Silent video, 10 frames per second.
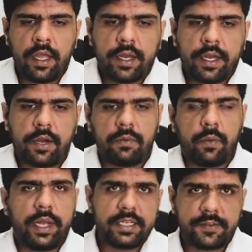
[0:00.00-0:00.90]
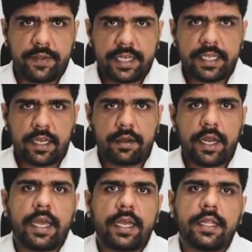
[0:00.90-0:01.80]
Now, while these figures are
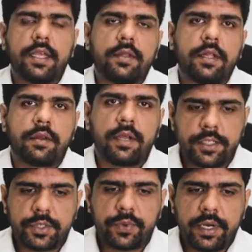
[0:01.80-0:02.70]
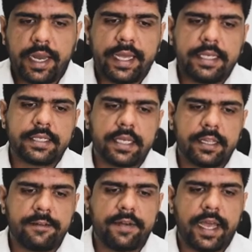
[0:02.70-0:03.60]
great, I think the real story lies in
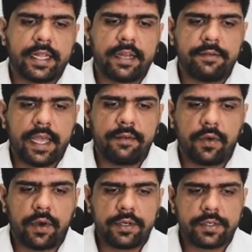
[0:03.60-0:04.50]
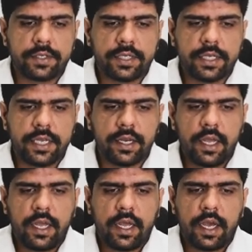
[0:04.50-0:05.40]
the fact that we have also seen
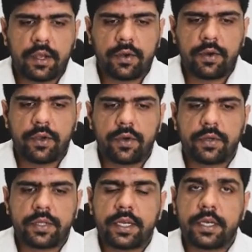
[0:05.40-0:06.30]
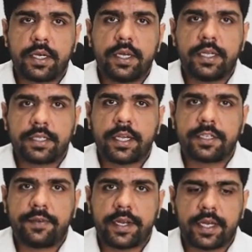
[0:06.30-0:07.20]
a good growth in early
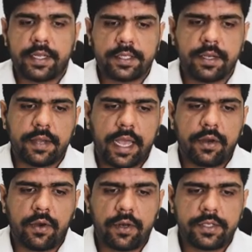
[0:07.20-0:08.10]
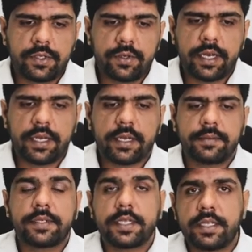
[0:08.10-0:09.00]
stage financing and also in
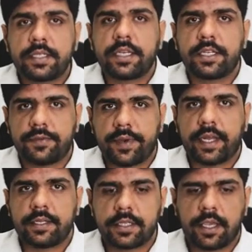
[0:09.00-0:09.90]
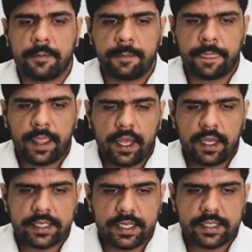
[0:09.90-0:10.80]
terms of seed stage financing.
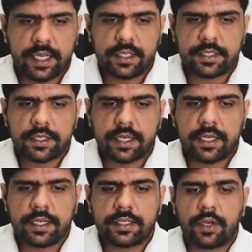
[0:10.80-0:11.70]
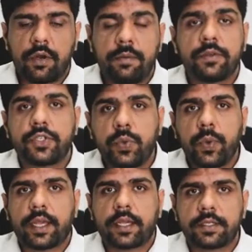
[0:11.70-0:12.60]
Seed stage is almost
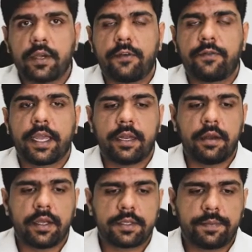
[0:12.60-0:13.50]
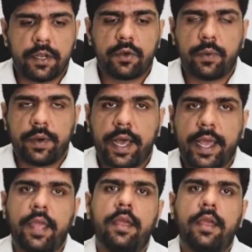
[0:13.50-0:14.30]
2x of again its pre-COVID high.